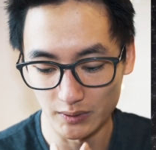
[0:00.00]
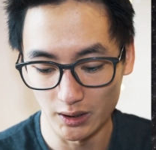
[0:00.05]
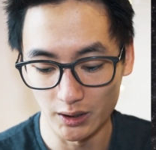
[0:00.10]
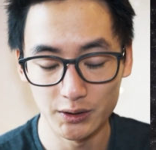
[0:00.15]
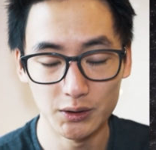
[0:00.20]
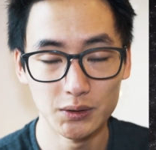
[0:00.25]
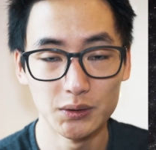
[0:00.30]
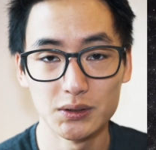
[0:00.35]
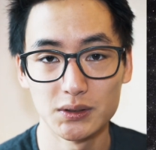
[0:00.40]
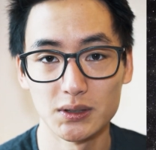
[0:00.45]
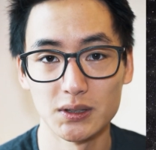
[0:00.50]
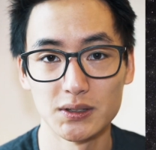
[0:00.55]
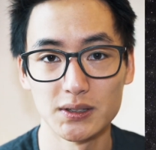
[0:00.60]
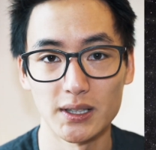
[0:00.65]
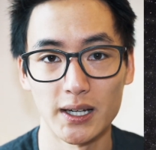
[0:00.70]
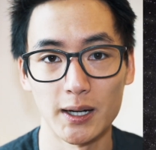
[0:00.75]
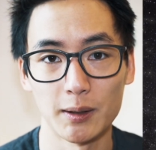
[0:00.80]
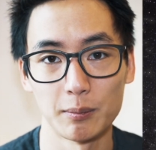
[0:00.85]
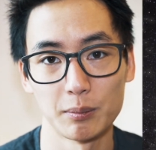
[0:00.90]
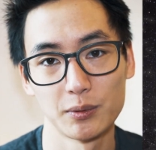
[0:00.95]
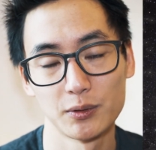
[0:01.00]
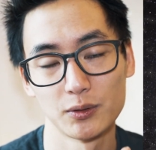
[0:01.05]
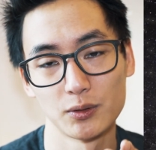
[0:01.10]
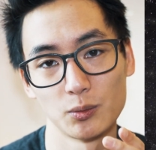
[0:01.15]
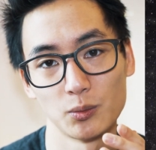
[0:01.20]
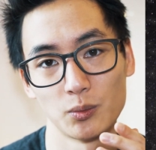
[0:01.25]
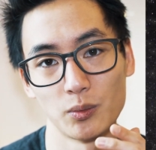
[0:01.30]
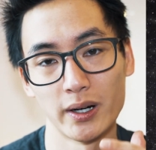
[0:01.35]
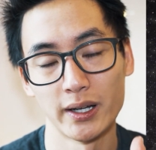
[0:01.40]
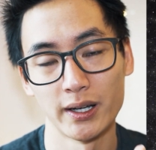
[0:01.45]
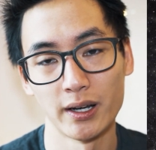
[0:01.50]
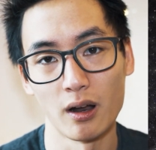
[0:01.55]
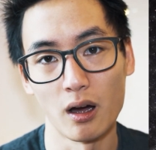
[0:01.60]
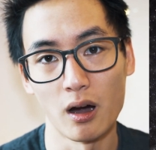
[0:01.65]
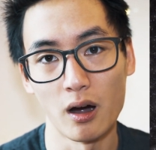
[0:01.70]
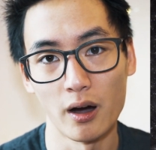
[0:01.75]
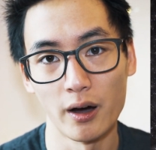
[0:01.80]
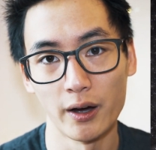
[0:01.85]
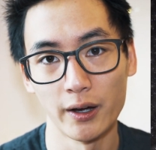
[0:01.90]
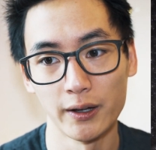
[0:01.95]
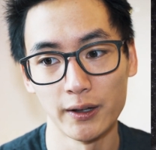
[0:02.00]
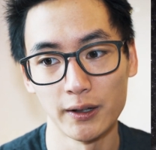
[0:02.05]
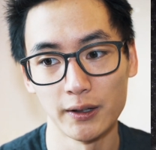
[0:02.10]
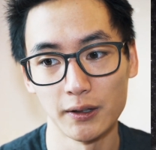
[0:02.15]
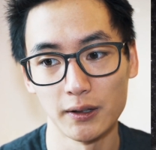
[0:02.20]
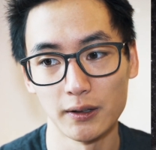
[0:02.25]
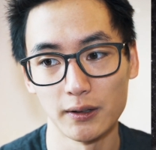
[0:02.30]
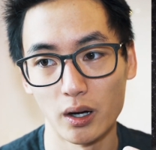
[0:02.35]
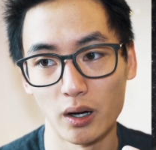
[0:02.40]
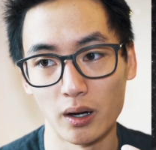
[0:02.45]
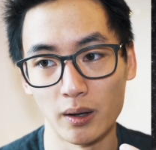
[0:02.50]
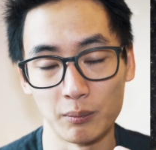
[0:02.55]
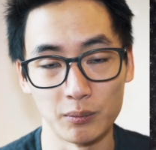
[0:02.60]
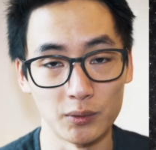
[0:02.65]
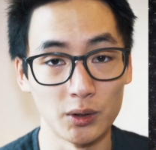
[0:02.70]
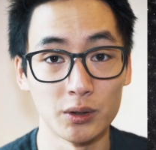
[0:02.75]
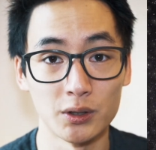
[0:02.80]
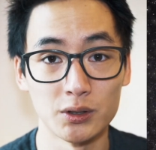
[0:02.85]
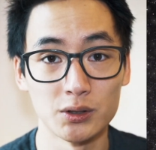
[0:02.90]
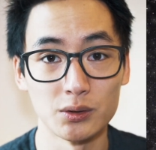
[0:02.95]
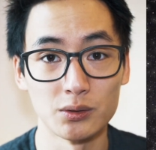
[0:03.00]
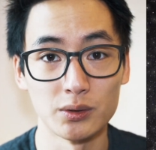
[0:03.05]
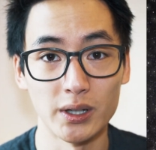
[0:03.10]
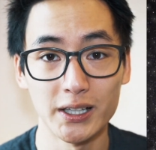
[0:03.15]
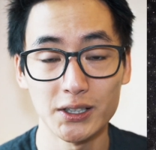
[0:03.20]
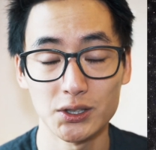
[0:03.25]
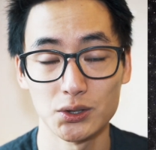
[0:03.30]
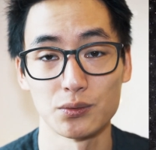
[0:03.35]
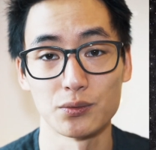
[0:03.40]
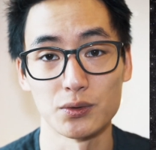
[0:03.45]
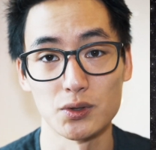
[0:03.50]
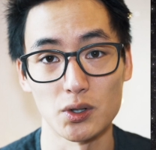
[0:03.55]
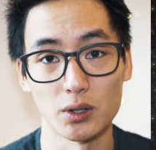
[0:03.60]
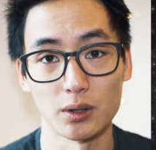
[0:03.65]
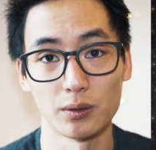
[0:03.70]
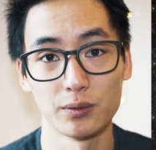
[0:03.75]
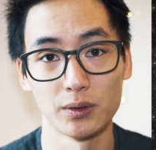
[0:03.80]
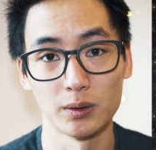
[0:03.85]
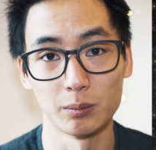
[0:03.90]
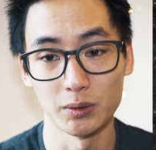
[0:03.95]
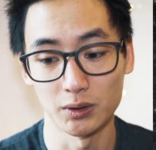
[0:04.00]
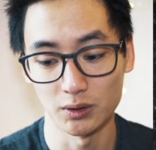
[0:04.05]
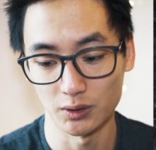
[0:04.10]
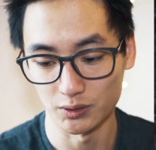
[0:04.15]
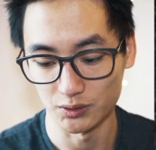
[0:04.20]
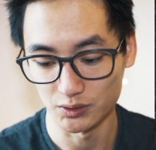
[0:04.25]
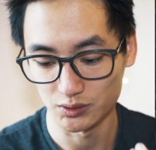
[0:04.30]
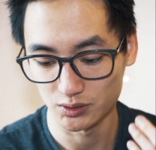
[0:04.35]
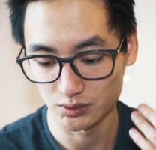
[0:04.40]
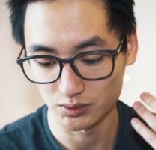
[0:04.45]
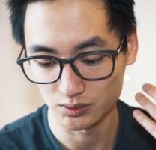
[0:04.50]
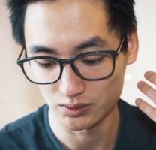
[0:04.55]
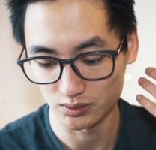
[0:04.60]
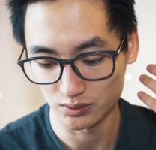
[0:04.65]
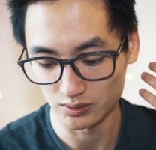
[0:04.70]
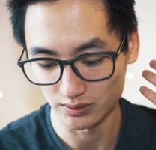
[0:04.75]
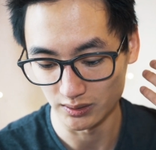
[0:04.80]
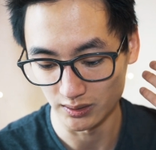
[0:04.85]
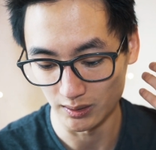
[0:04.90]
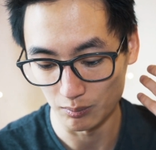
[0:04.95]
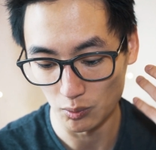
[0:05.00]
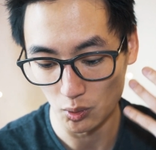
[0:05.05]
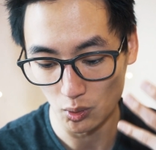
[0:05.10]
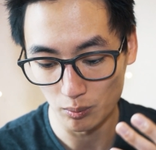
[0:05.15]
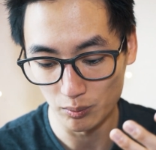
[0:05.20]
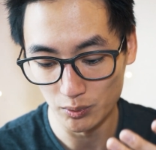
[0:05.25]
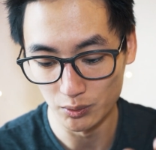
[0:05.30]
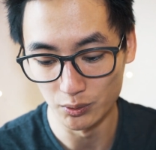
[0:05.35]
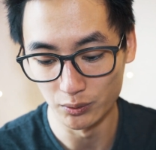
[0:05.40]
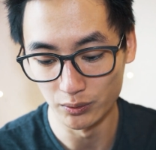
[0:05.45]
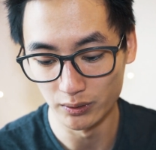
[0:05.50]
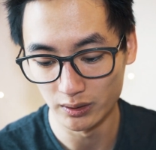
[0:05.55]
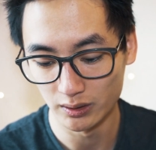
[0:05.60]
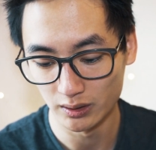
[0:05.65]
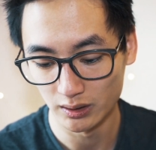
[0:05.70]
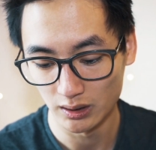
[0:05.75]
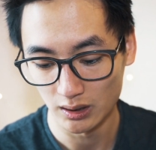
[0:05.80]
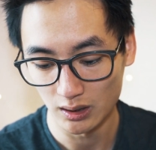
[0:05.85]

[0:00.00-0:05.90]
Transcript: I use this app when I'm going to do astrophotography, because the more moon